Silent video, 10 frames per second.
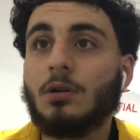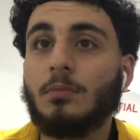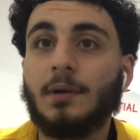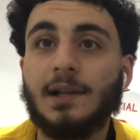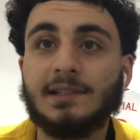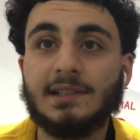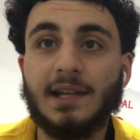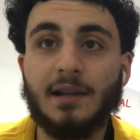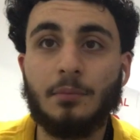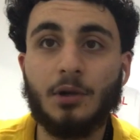But let's
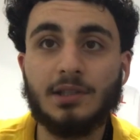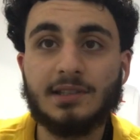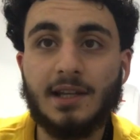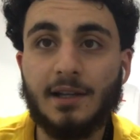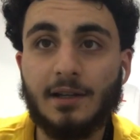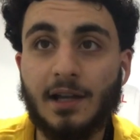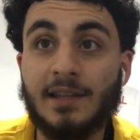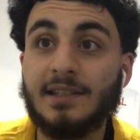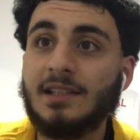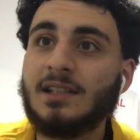get it, bro. Let's get it.
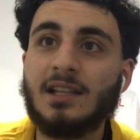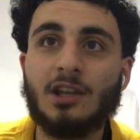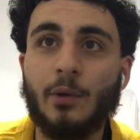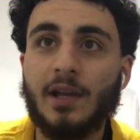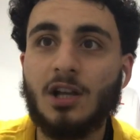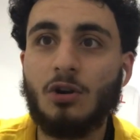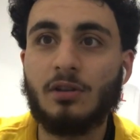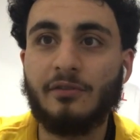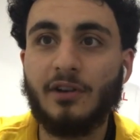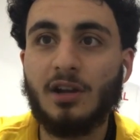And they did get the away goal.
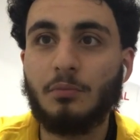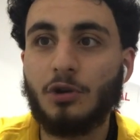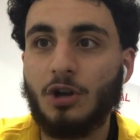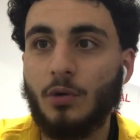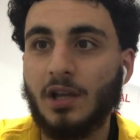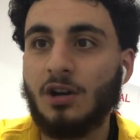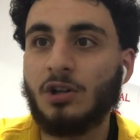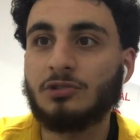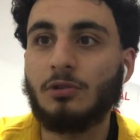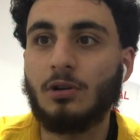The very important away goal
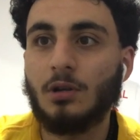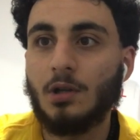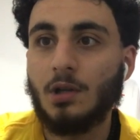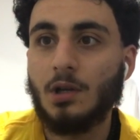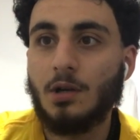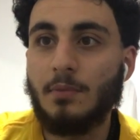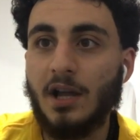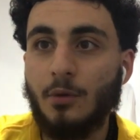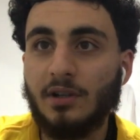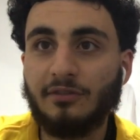as well. But
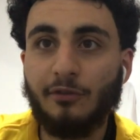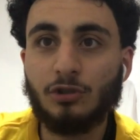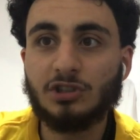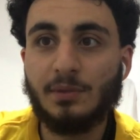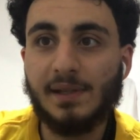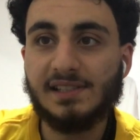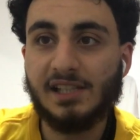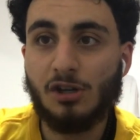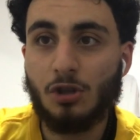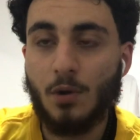anyways, forced to
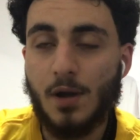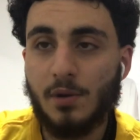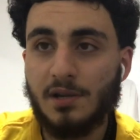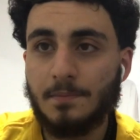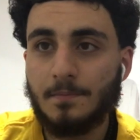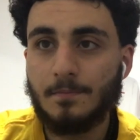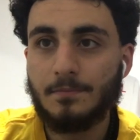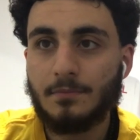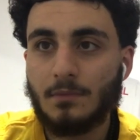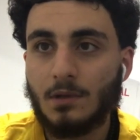Messi on the right wing.
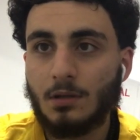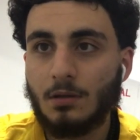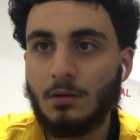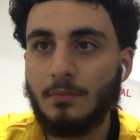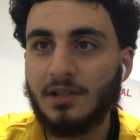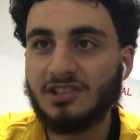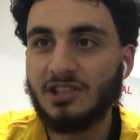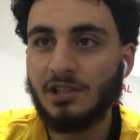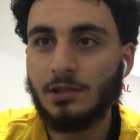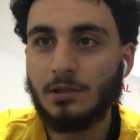
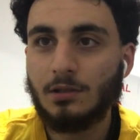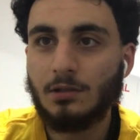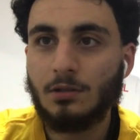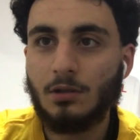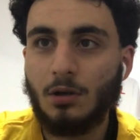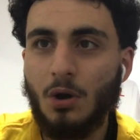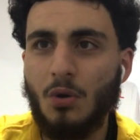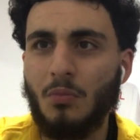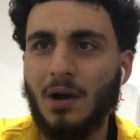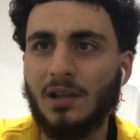Messi.
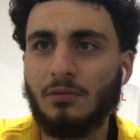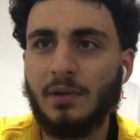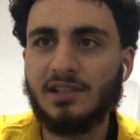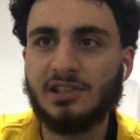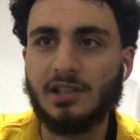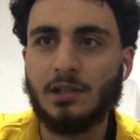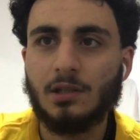Oh my, Messi.